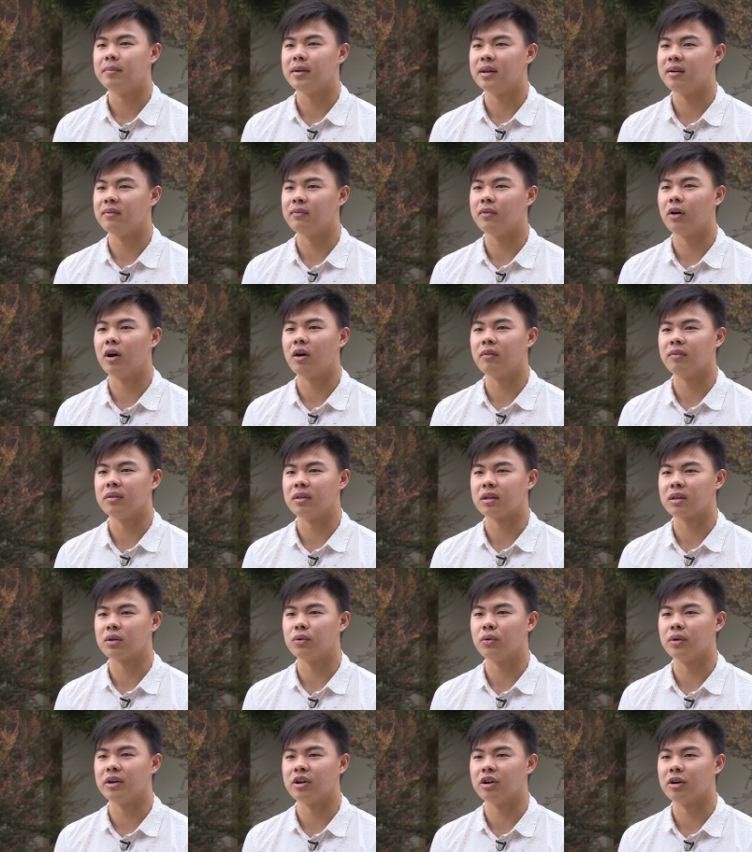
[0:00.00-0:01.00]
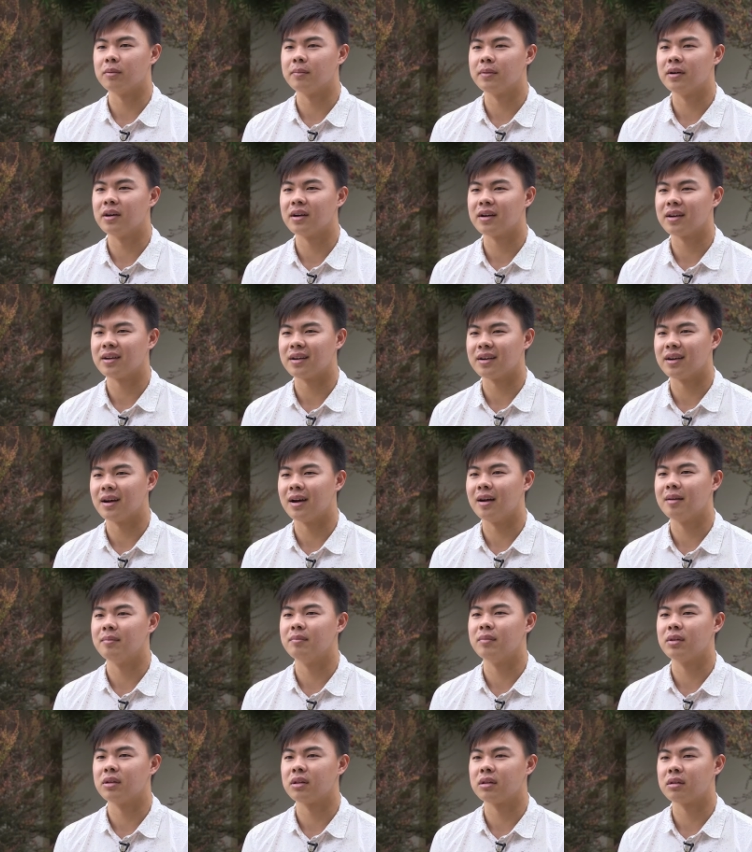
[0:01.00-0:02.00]
been involved in school yearbook.
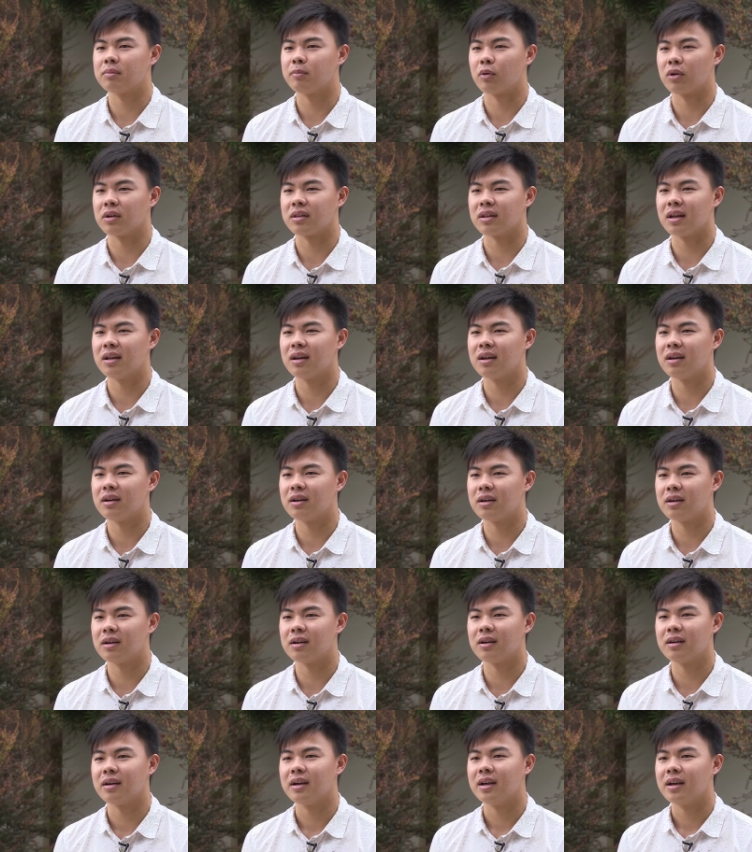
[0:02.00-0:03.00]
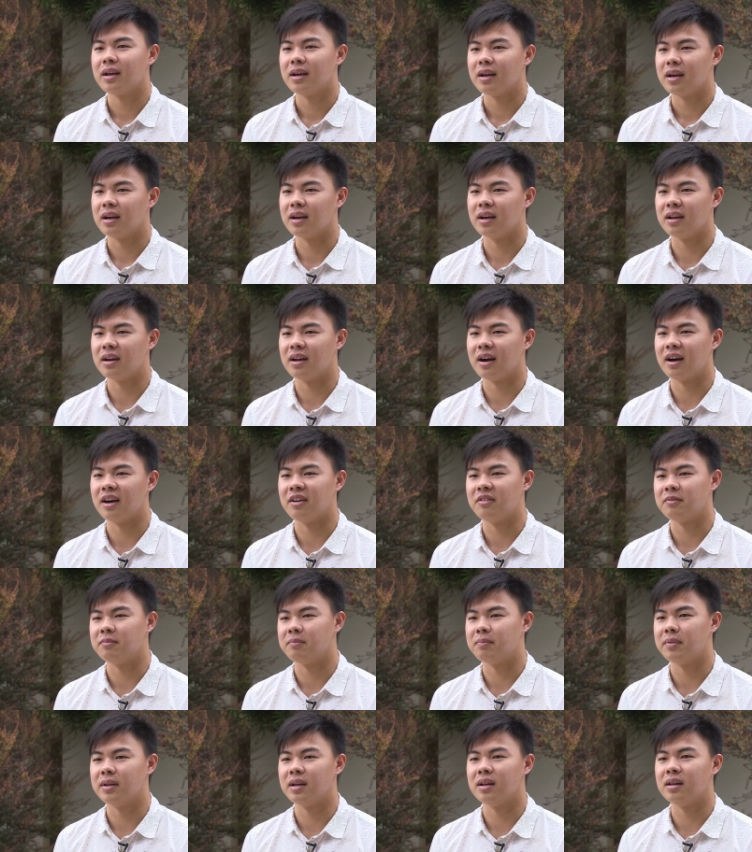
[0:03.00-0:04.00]
I'm the sports editor, and
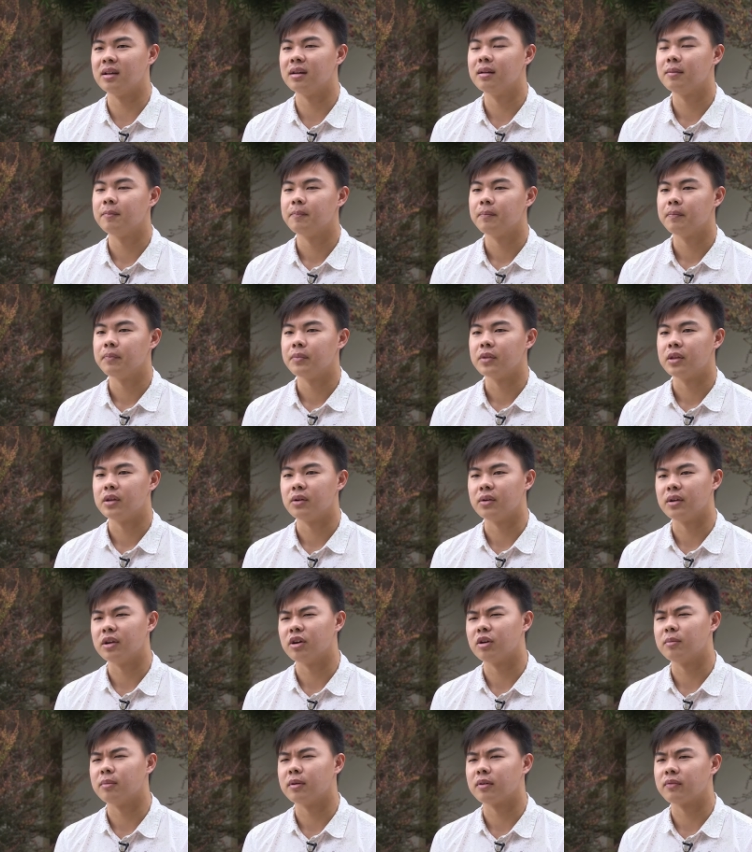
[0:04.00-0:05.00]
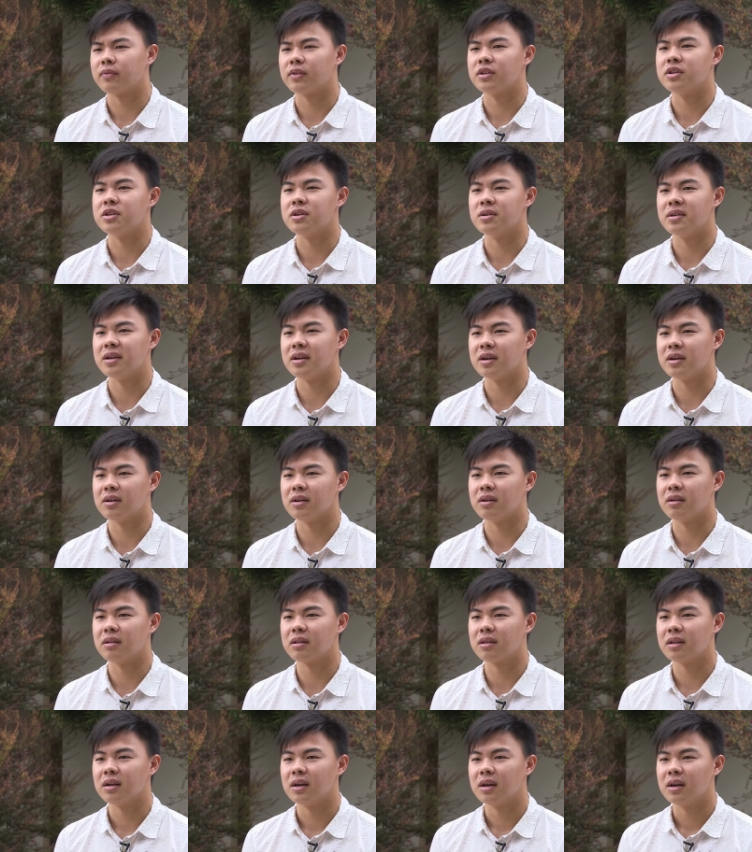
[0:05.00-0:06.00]
I've been doing yearbook for two
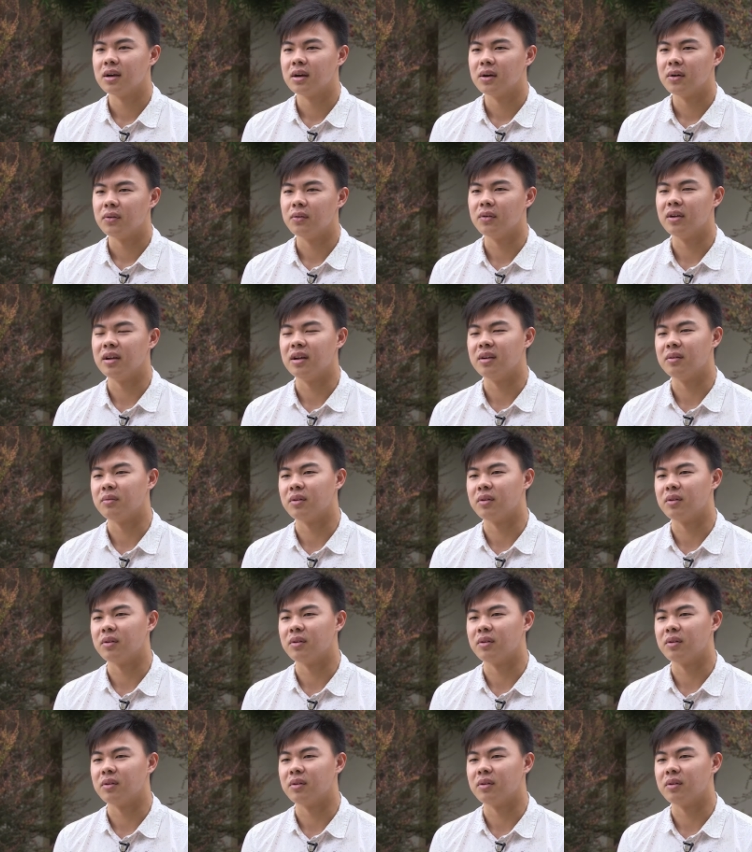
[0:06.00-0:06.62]
years. We